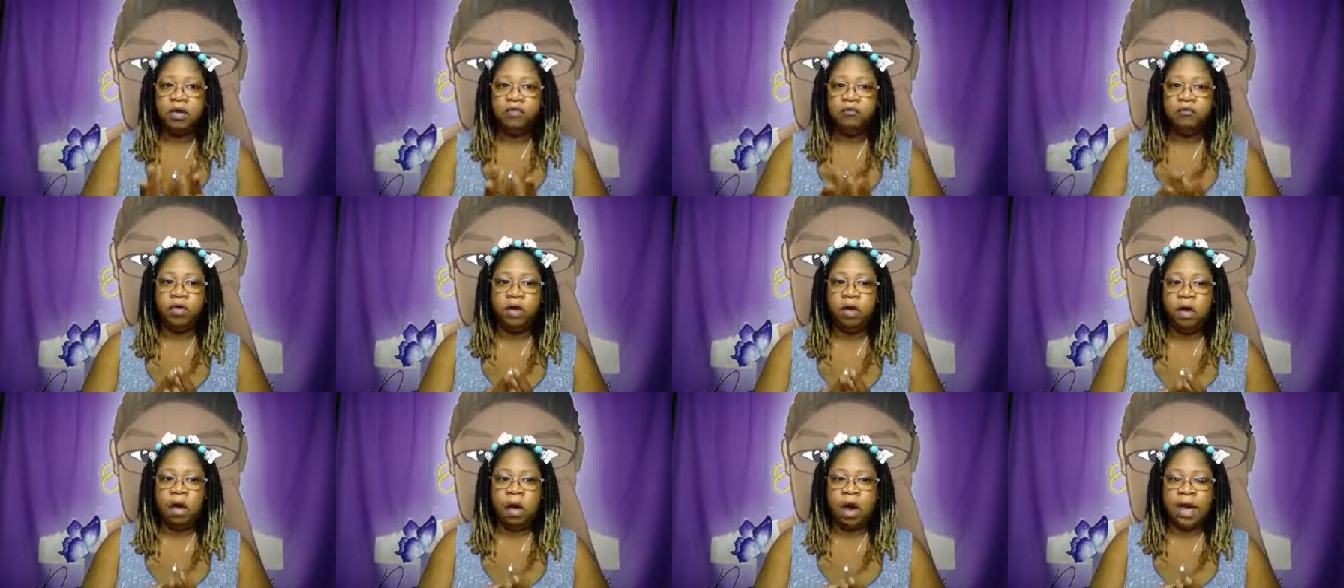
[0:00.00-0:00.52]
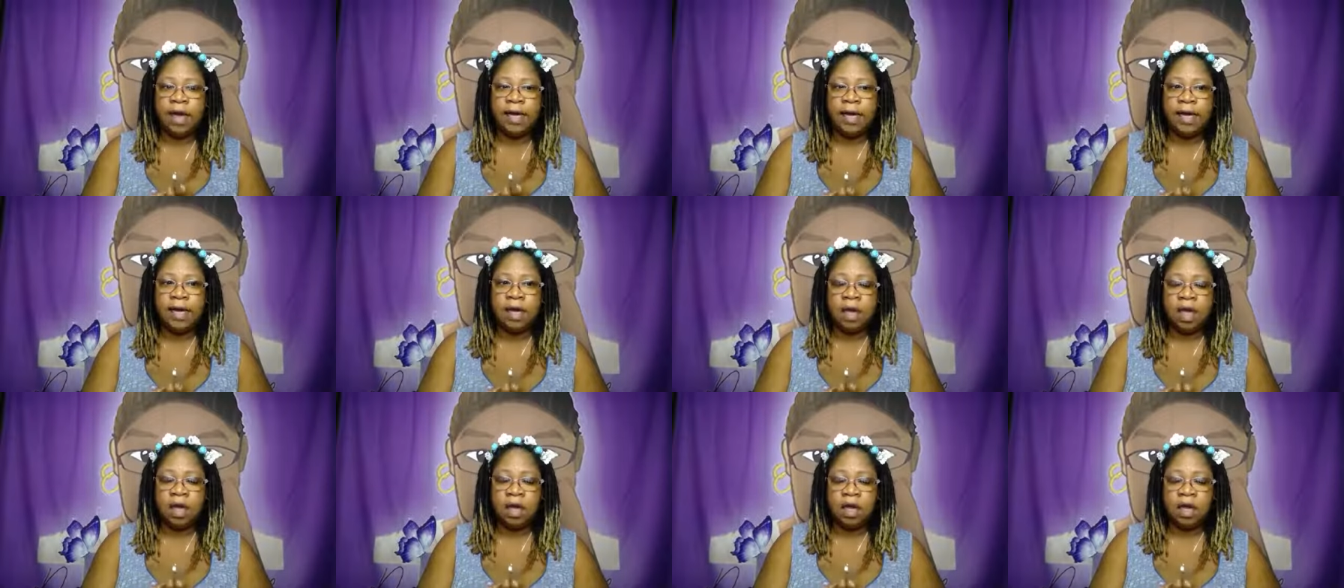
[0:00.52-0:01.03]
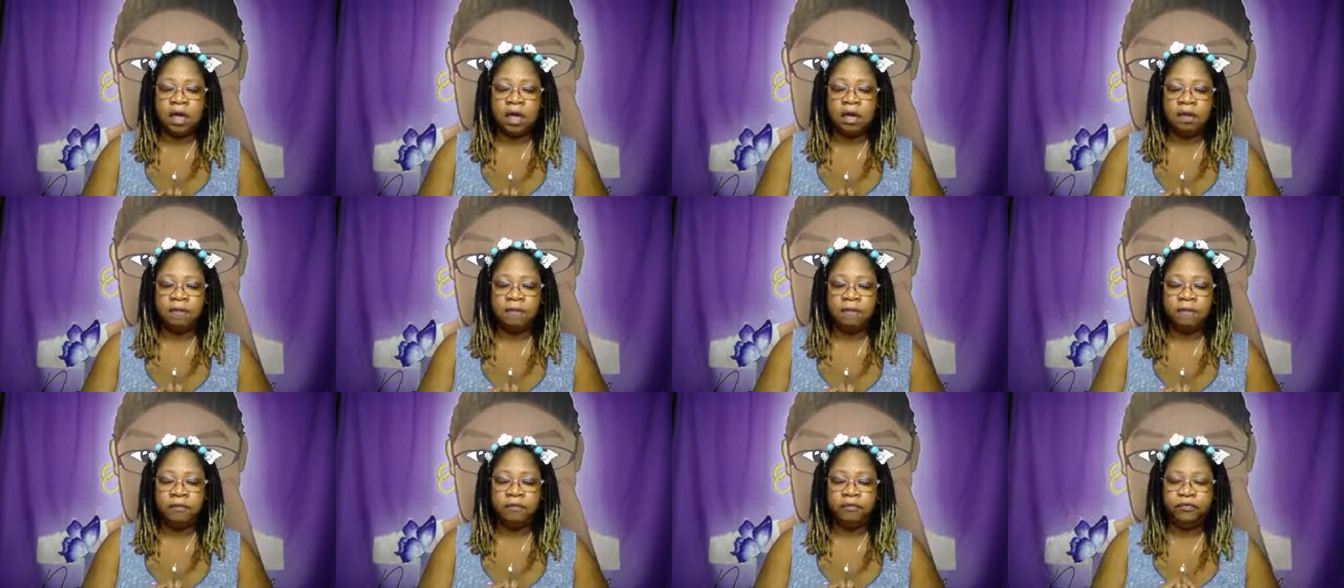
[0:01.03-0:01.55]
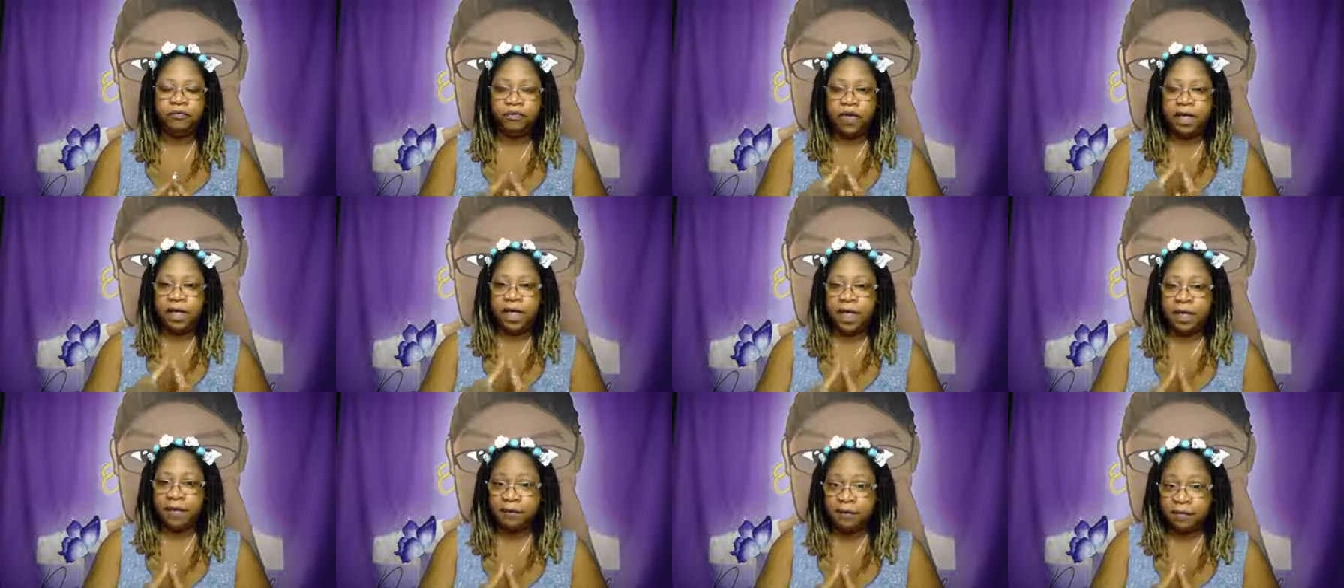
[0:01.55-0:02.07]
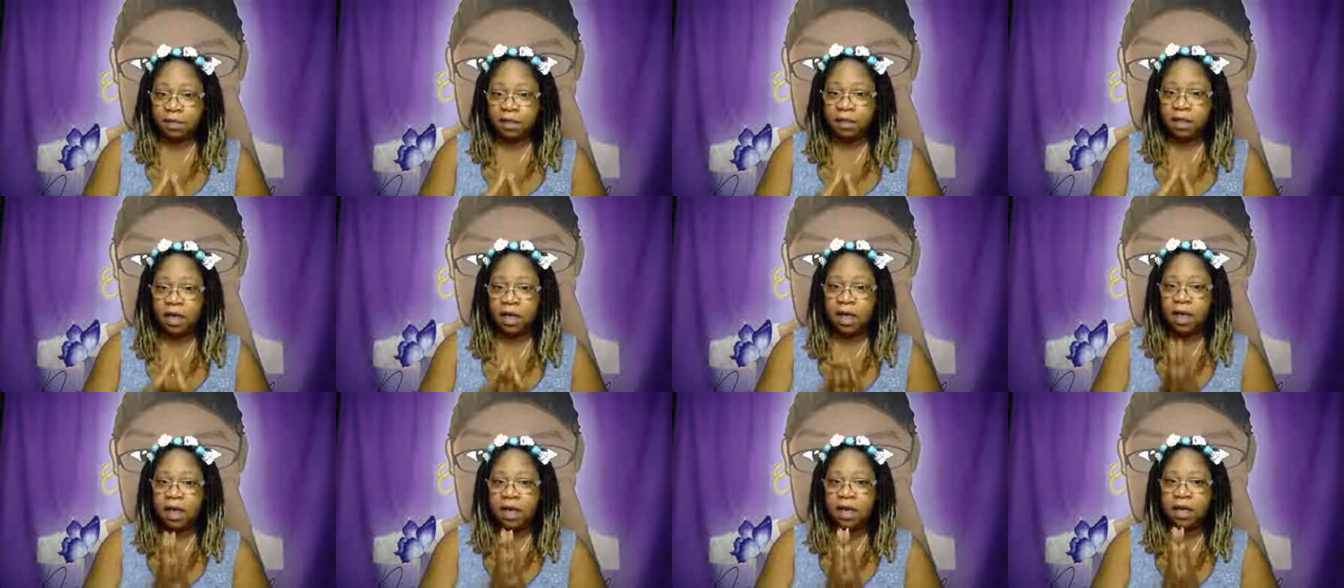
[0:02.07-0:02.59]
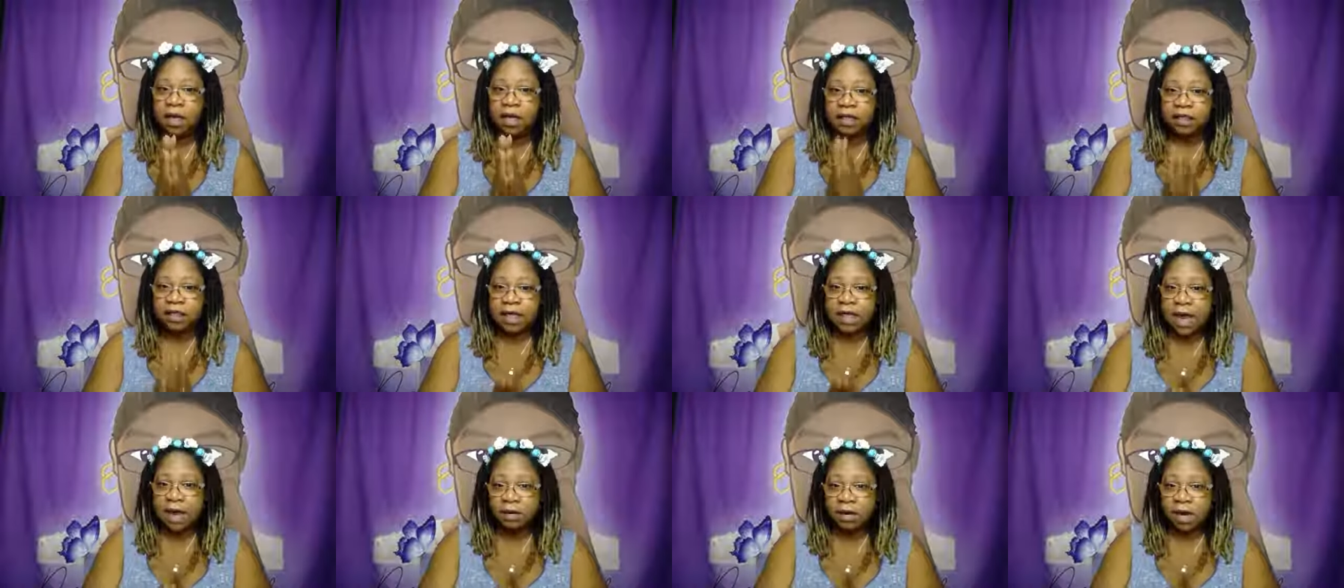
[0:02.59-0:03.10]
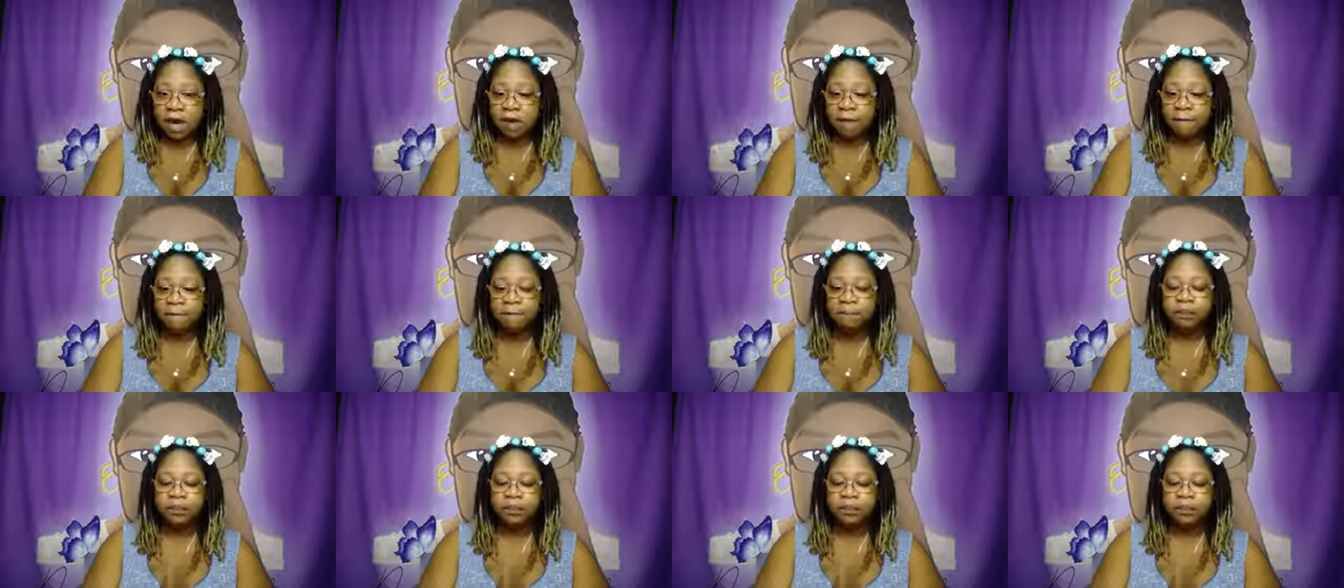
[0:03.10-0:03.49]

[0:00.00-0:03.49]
regarding free gifts and a shout out.